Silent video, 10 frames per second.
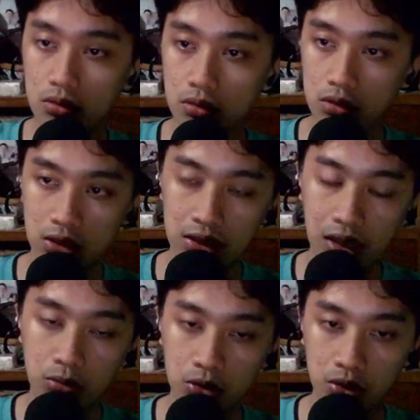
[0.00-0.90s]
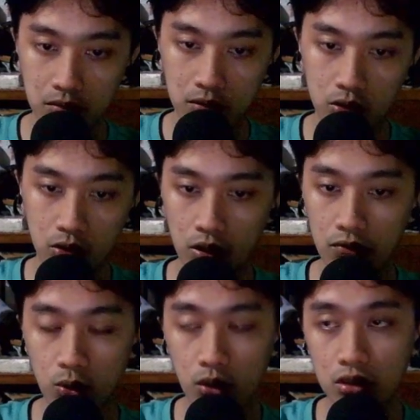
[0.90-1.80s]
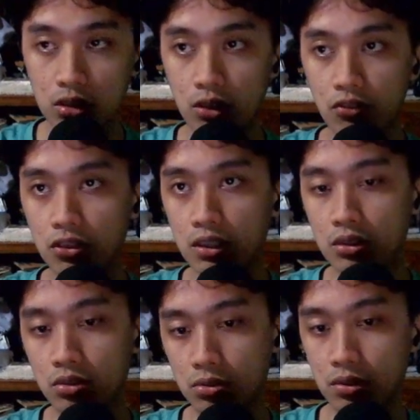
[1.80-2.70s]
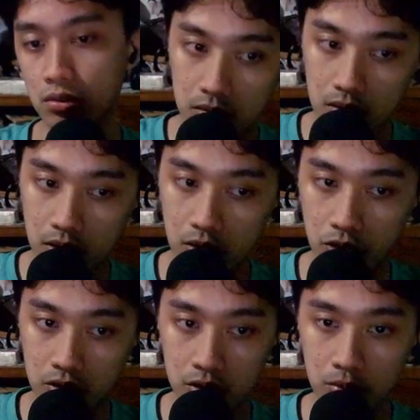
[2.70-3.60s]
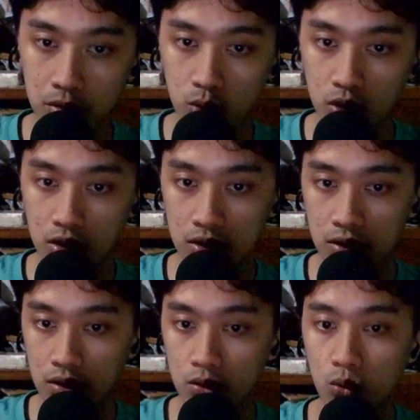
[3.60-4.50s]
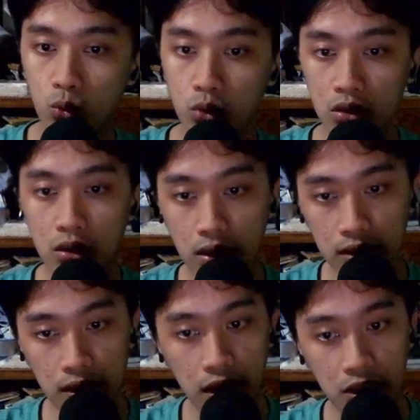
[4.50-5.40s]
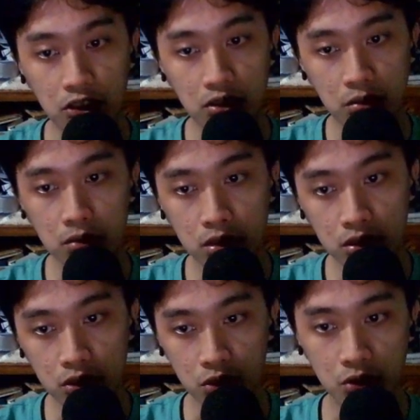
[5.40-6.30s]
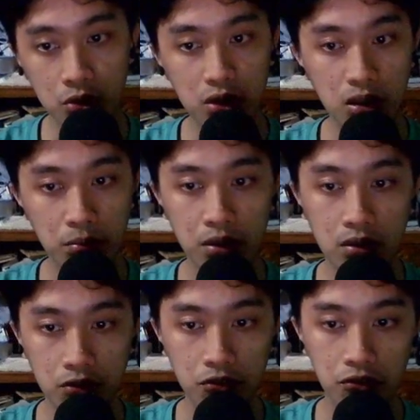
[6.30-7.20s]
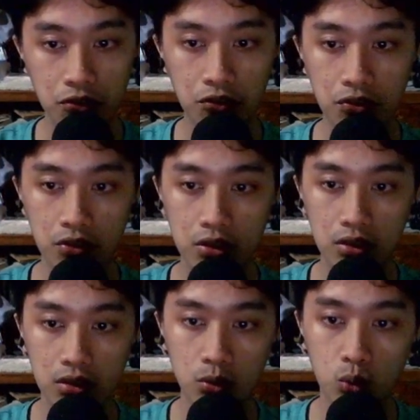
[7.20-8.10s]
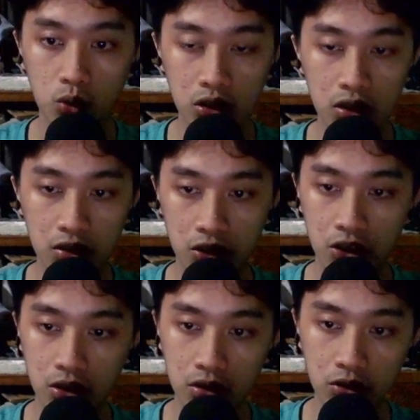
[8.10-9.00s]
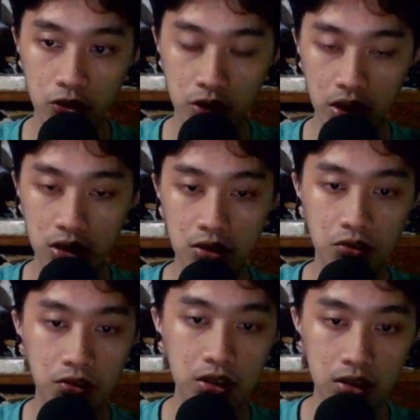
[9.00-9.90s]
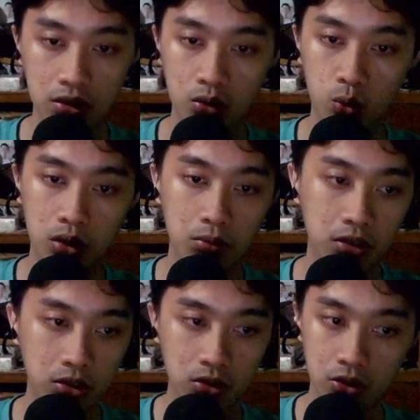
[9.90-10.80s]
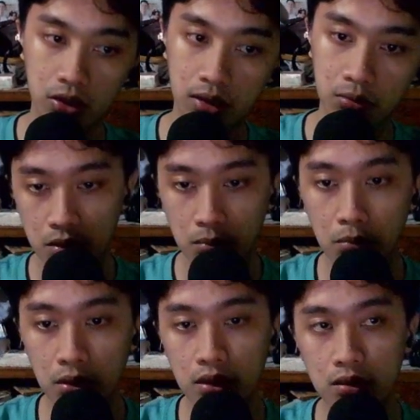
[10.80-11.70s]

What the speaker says: salmon rate. So you have to watch out for that as well. And for this build, we're gonna set wood at a higher number, so you keep enough wood in the yard for ATVs and windmills to grab, but